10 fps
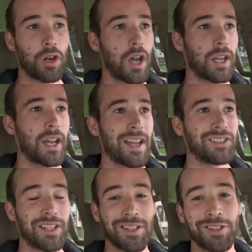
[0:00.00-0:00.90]
on,
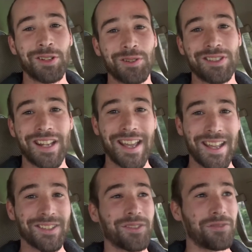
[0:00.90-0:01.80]
guys? And today
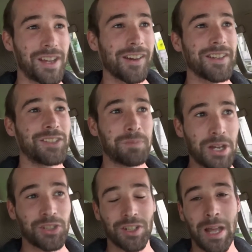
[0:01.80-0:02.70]
is a very
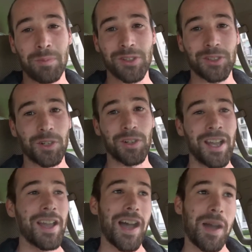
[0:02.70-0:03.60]
special episode.
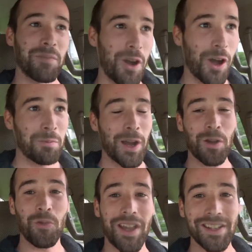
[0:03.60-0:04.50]
I'm on my
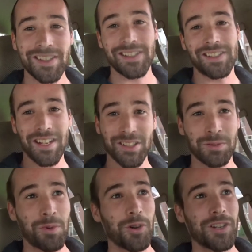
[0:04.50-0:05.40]
way to Dick's
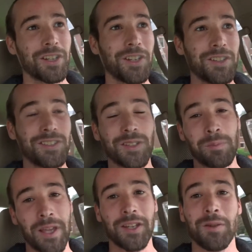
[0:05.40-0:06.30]
Sporting Goods to
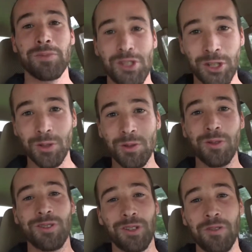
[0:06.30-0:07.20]
pick up two
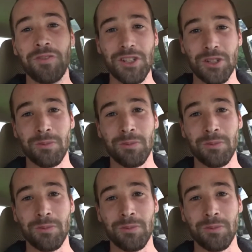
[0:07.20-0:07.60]
new fishing